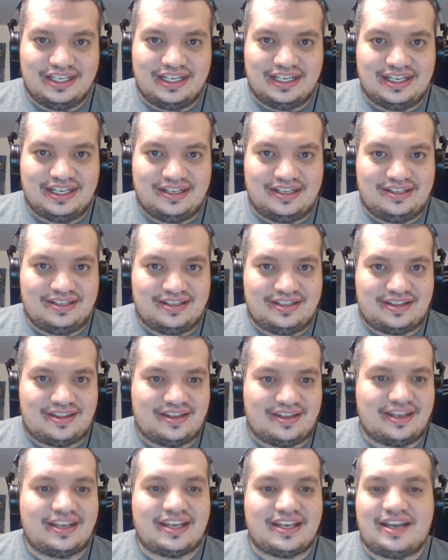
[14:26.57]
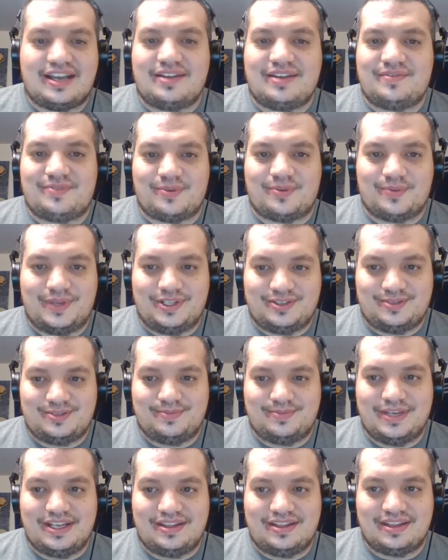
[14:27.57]
And thank God for Will
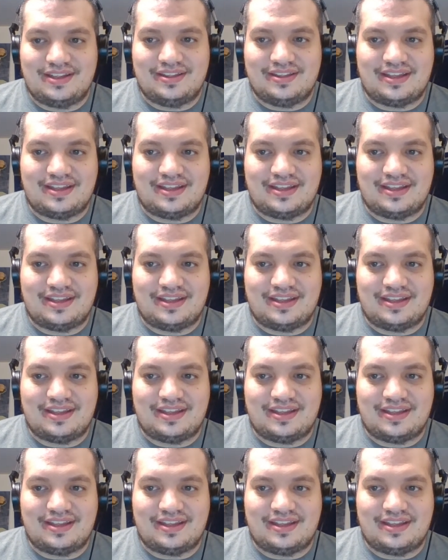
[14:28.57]
Smith and